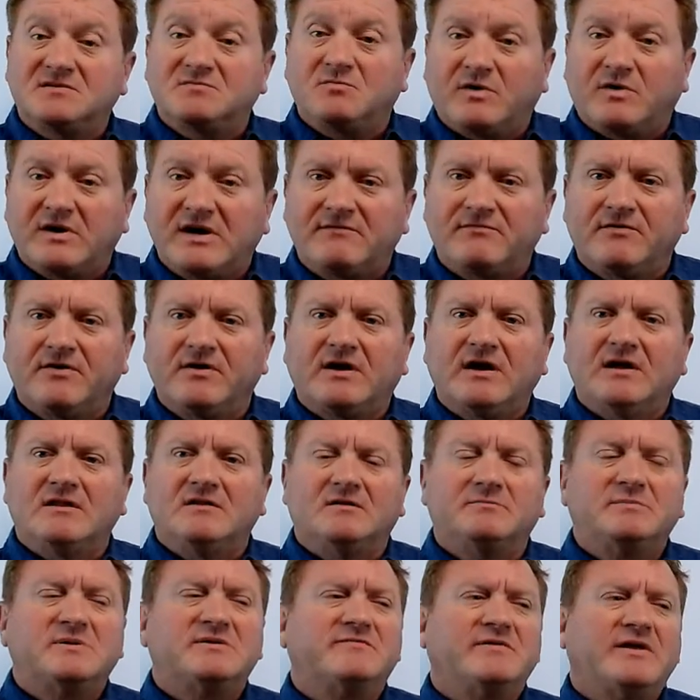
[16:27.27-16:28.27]
whatever, you got a little
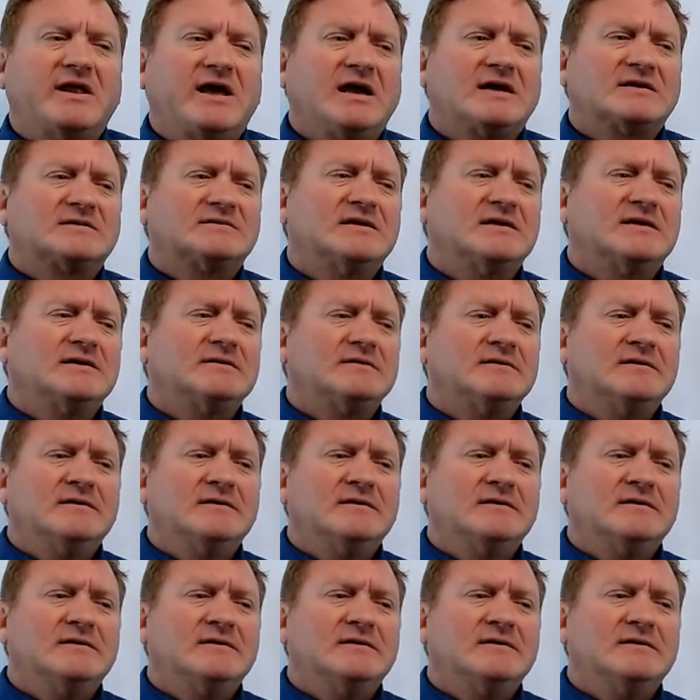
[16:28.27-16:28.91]
bit of an accent,